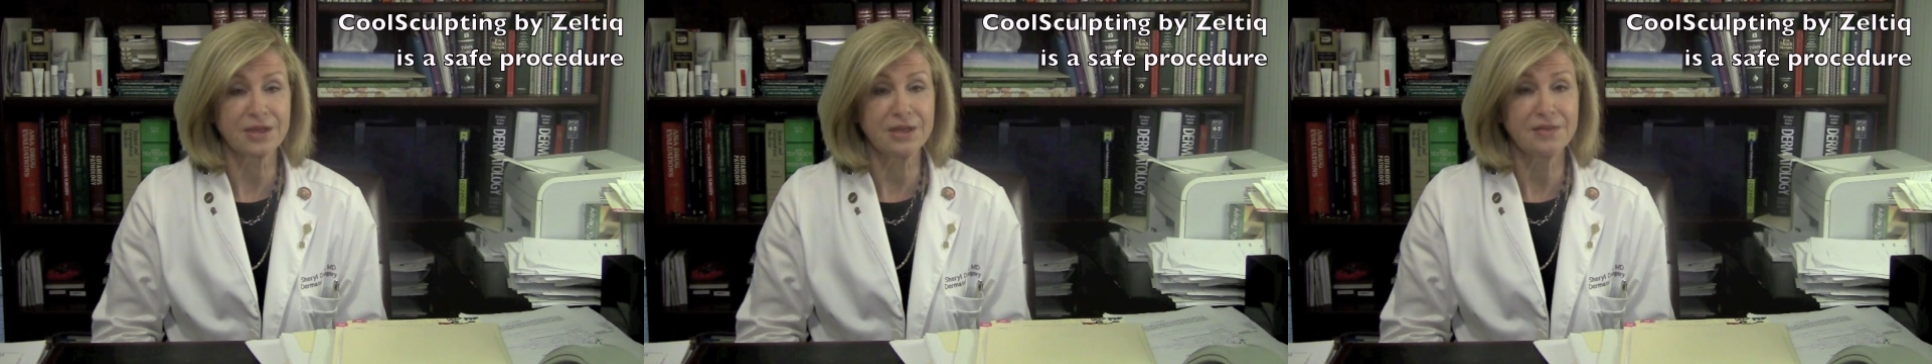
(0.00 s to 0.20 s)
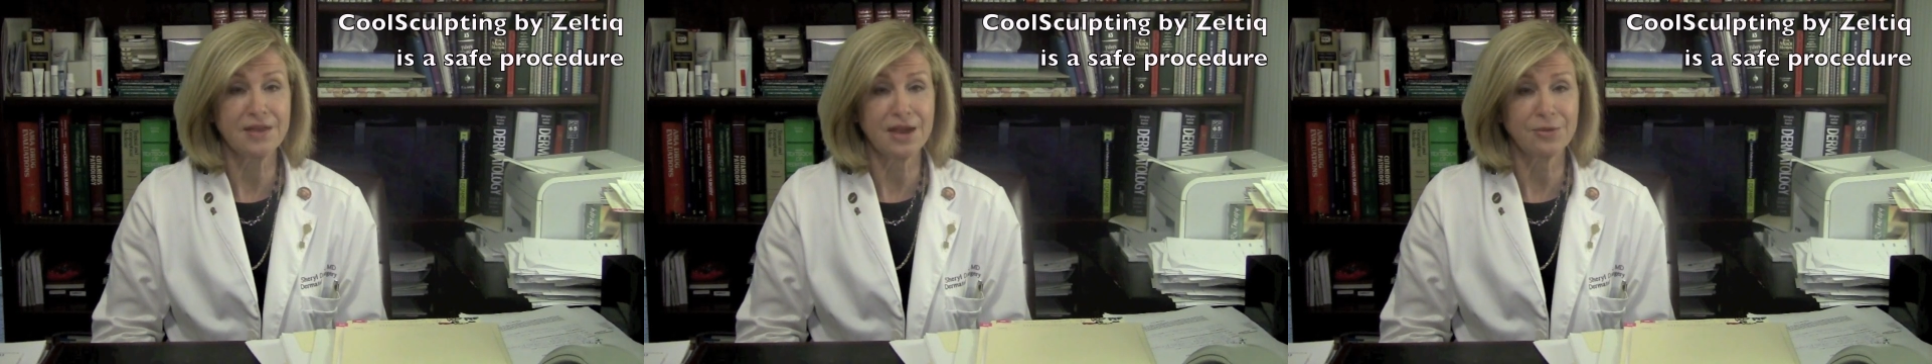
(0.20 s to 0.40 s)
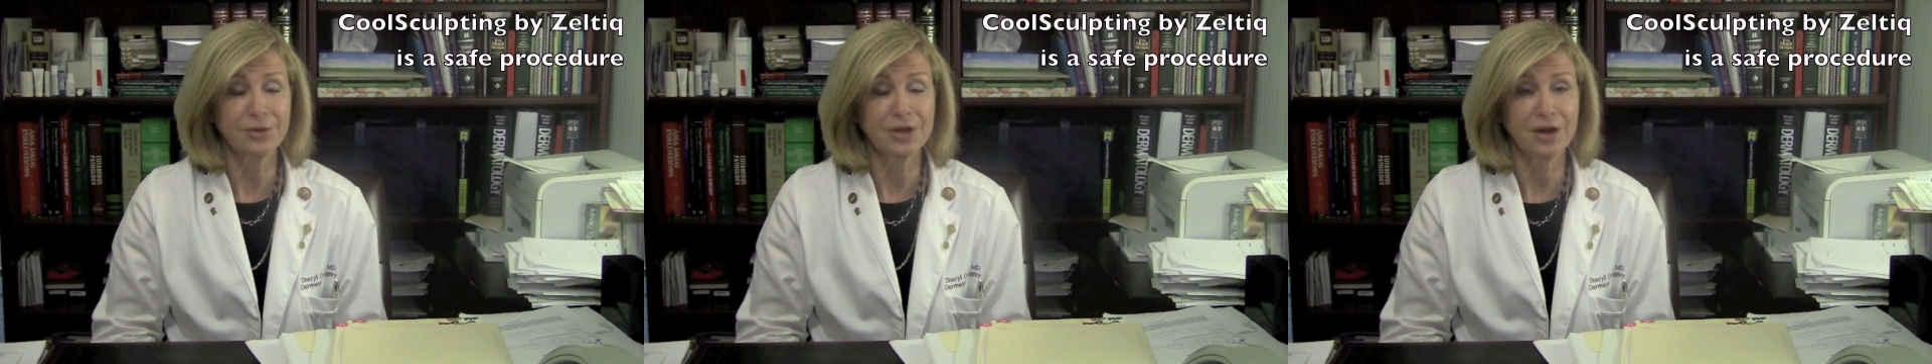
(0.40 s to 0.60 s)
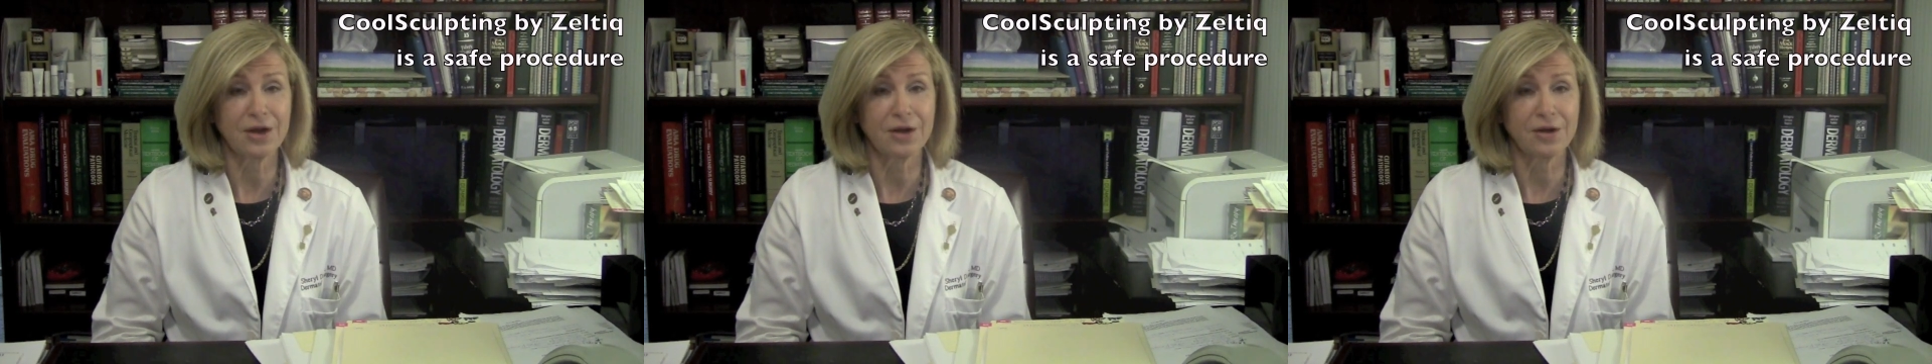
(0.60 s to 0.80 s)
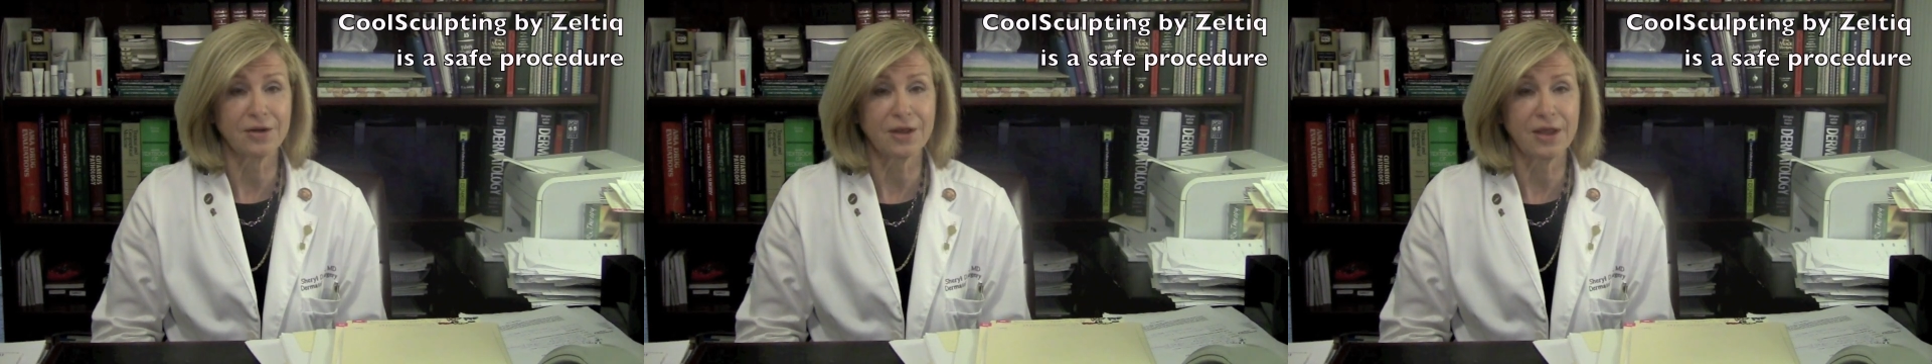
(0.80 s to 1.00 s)
in that
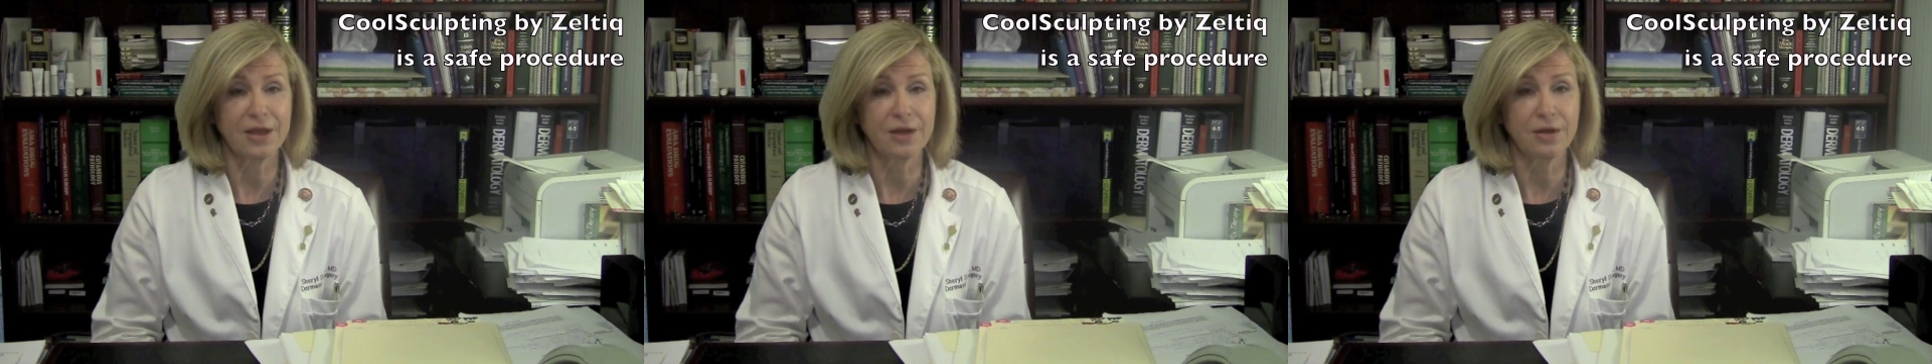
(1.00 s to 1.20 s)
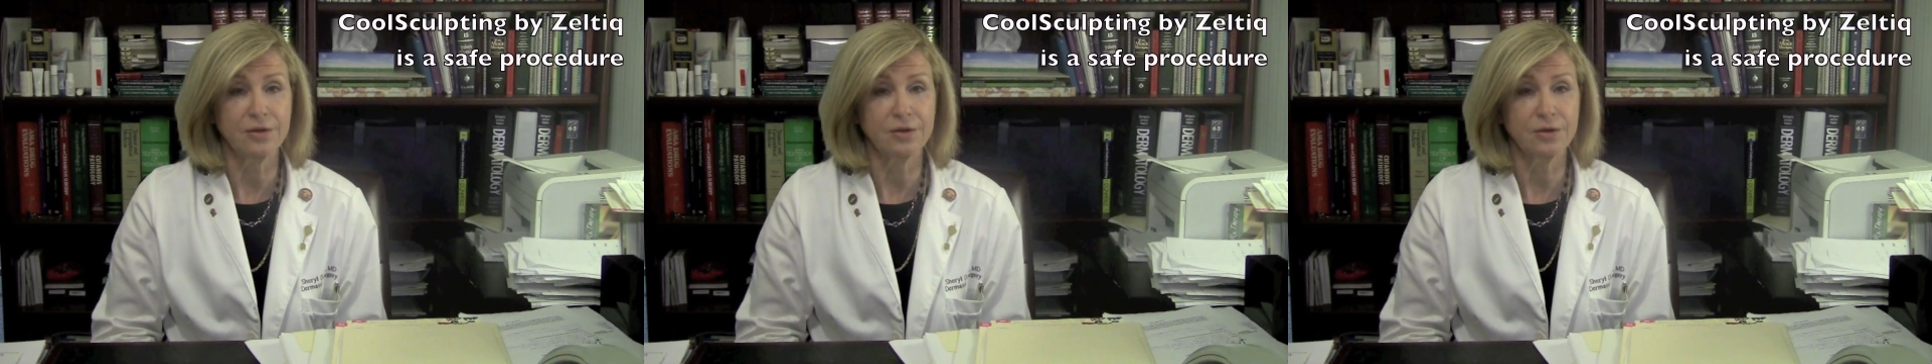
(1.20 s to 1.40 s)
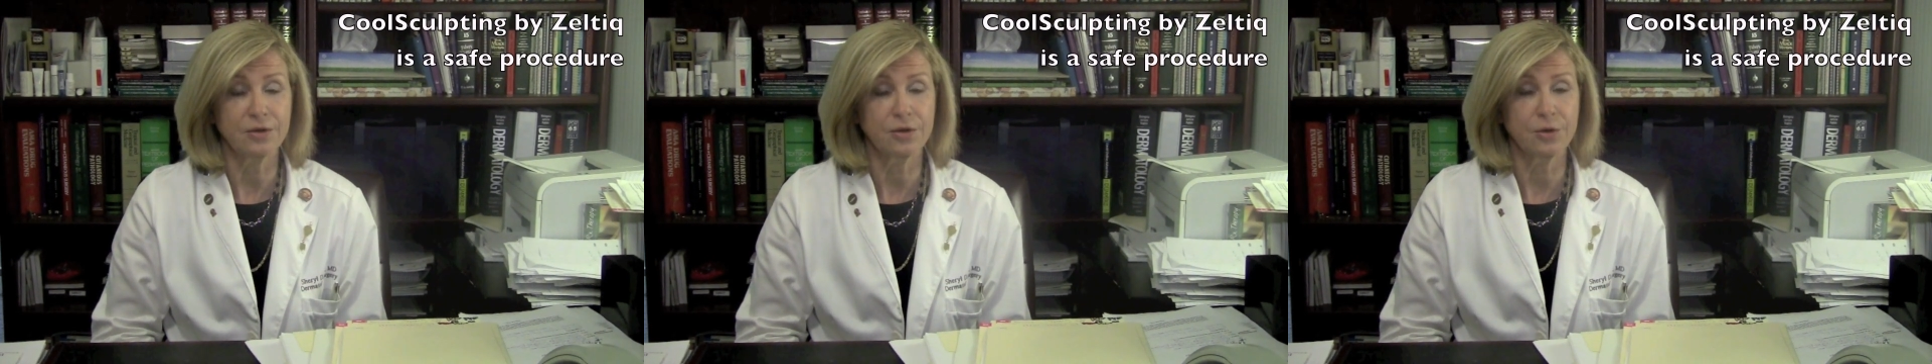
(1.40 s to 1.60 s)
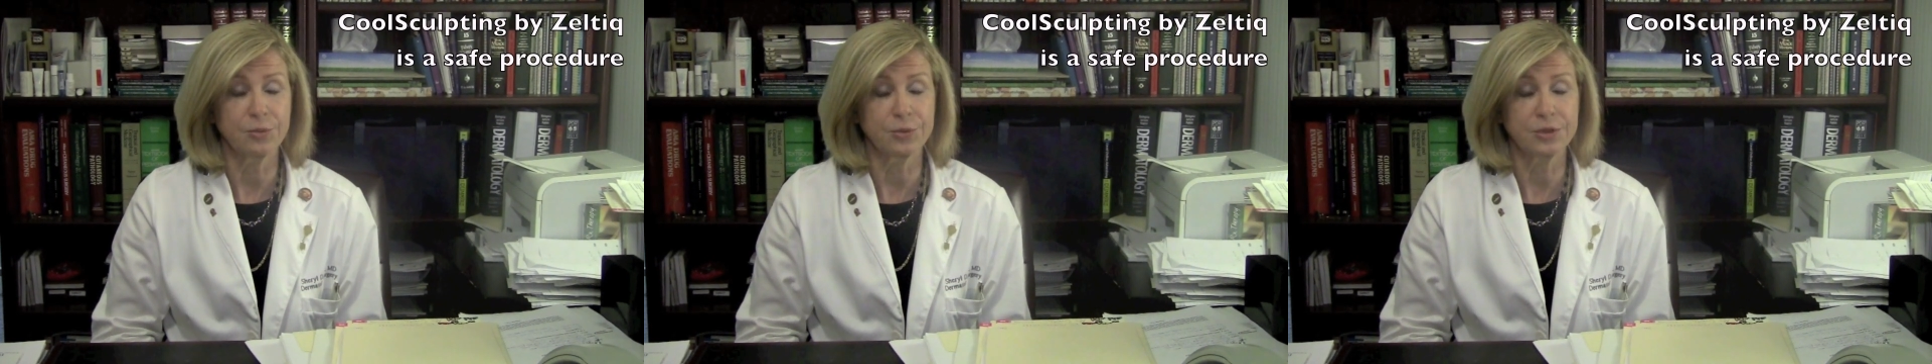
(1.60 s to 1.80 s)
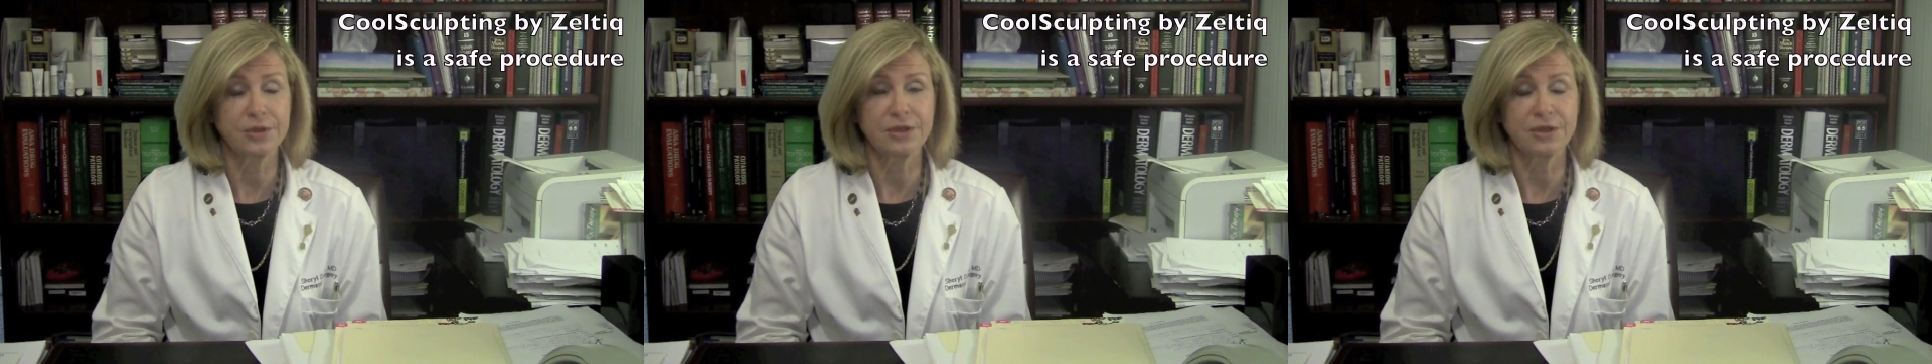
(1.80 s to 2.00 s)
regard and
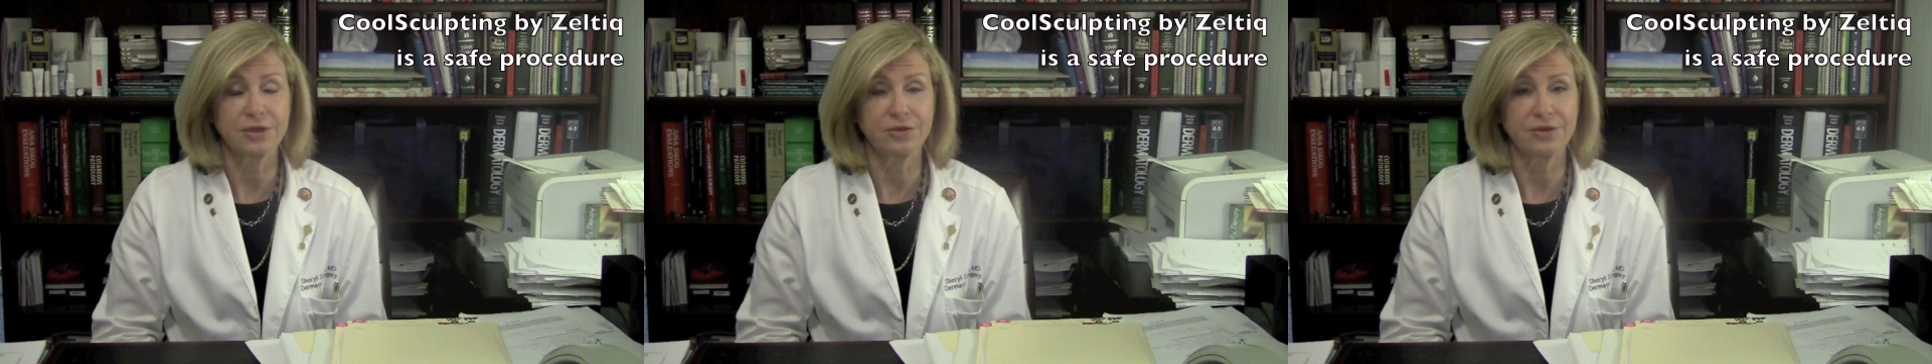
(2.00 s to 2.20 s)
completely